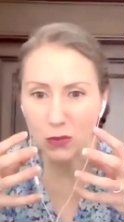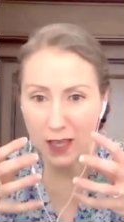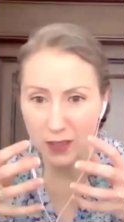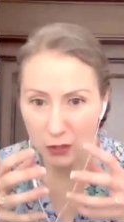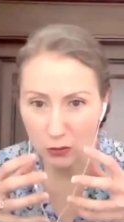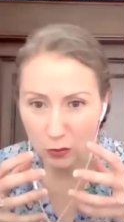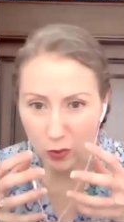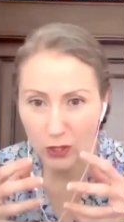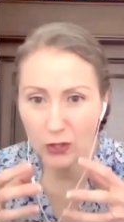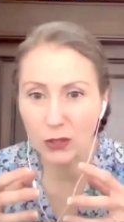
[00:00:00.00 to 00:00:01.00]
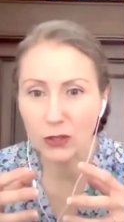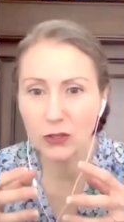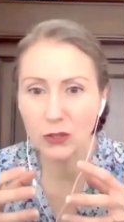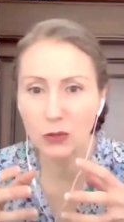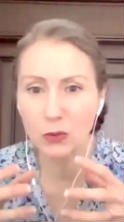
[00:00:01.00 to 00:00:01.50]
and the
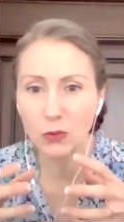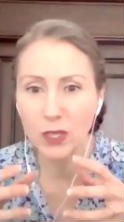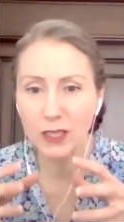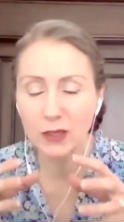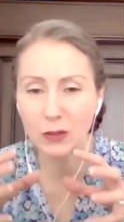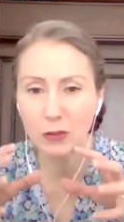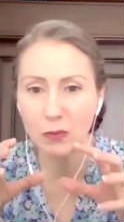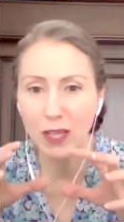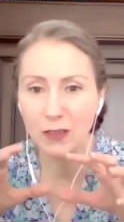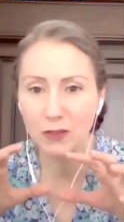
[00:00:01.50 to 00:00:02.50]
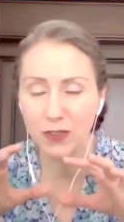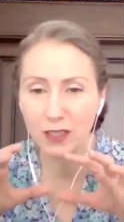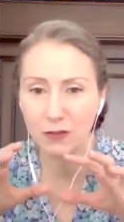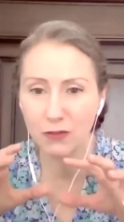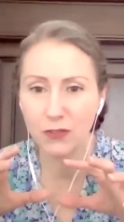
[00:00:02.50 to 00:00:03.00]
world would
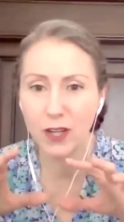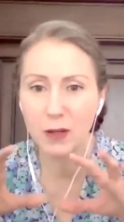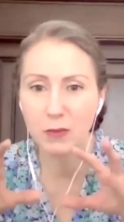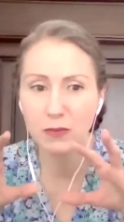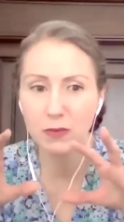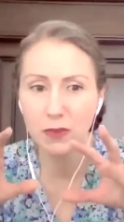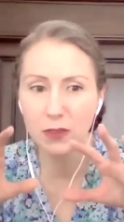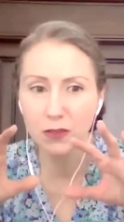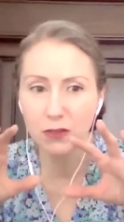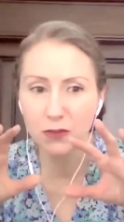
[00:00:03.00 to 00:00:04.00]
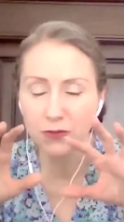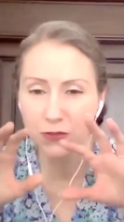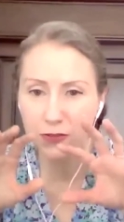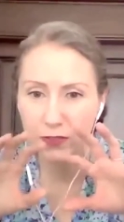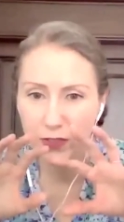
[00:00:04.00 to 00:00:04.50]
benefit from
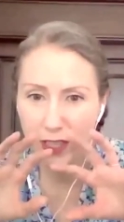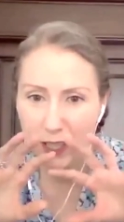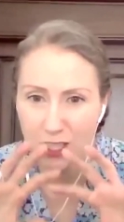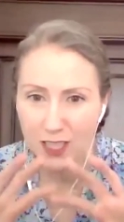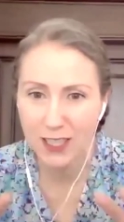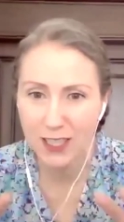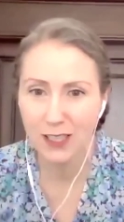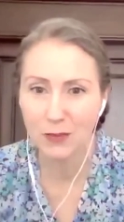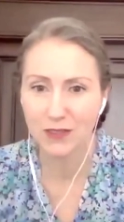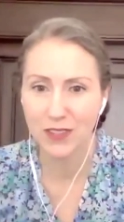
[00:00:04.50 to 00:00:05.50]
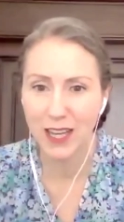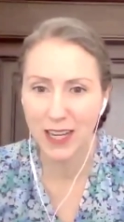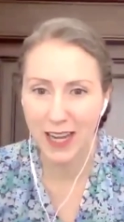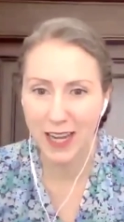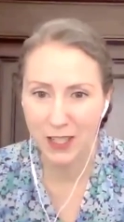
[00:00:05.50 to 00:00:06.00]
flushing some of
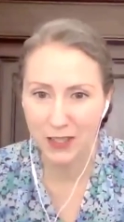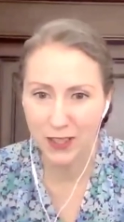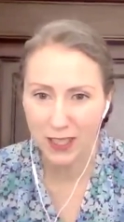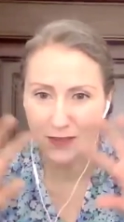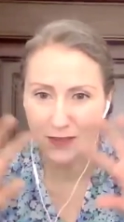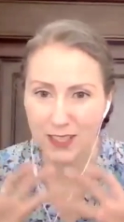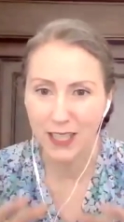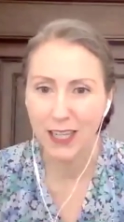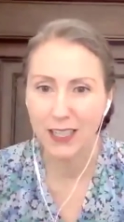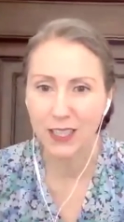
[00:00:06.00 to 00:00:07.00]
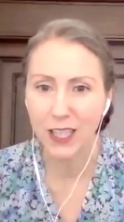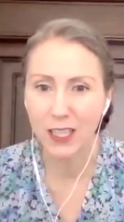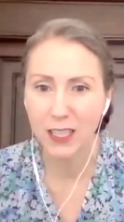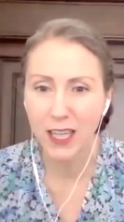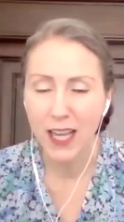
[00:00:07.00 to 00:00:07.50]
that out of the
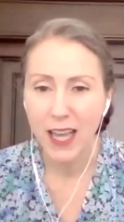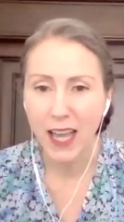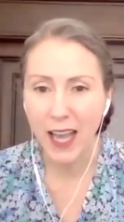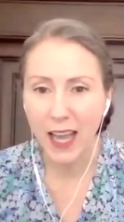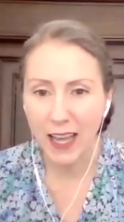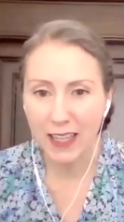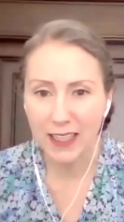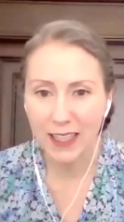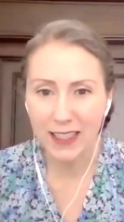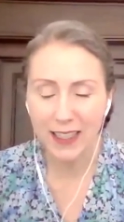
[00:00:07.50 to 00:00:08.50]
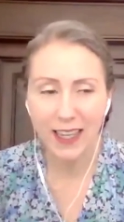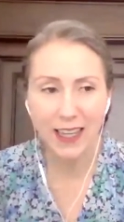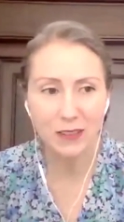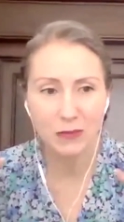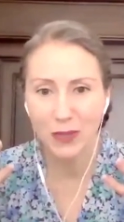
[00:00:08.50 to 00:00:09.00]
dialogue. And
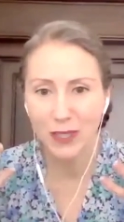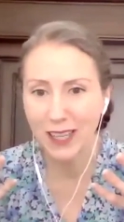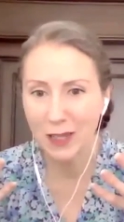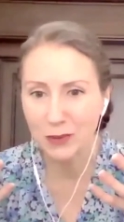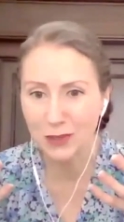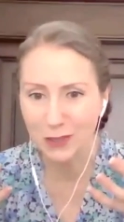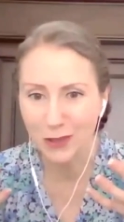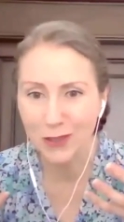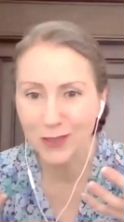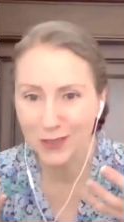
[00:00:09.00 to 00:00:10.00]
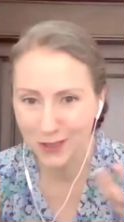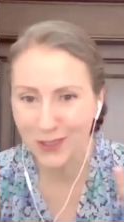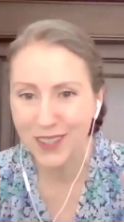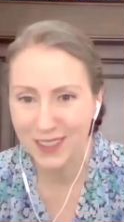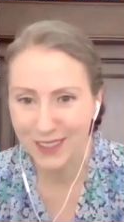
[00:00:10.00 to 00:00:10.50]
again, being able to hold two
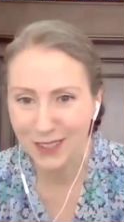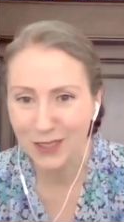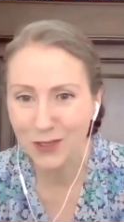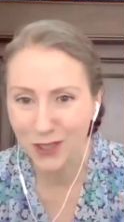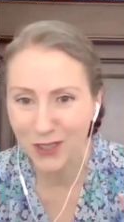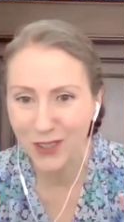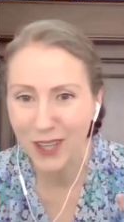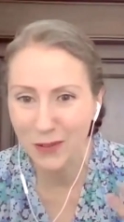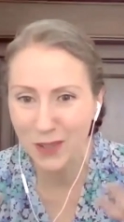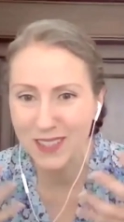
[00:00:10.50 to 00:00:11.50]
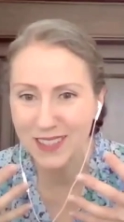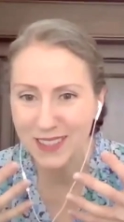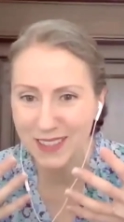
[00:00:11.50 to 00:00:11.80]
things as true at once,